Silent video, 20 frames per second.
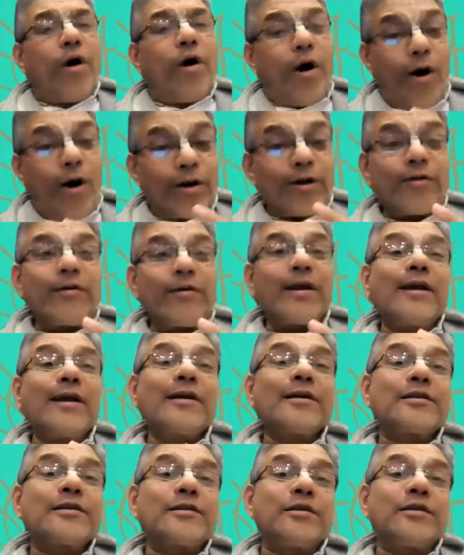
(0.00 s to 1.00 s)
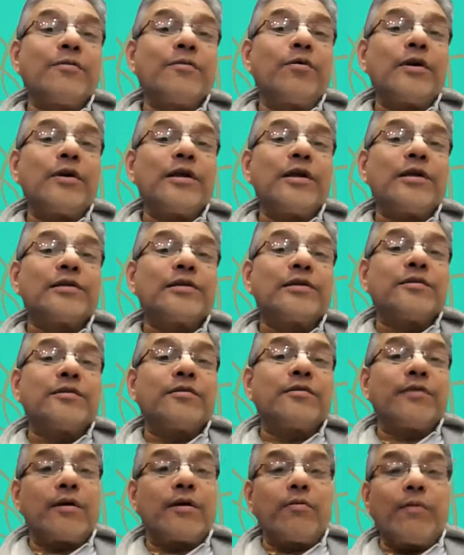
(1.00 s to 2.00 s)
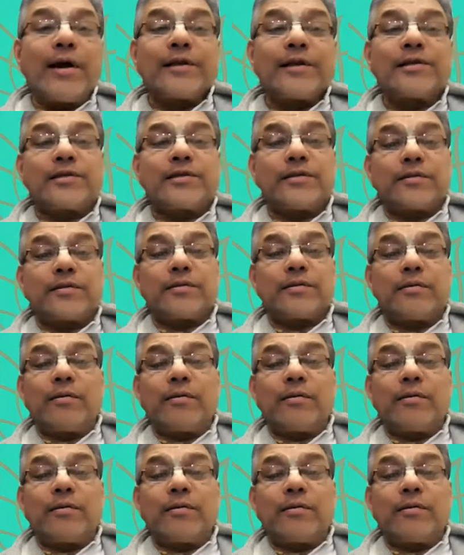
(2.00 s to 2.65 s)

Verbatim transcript: Honoring his devotee's request,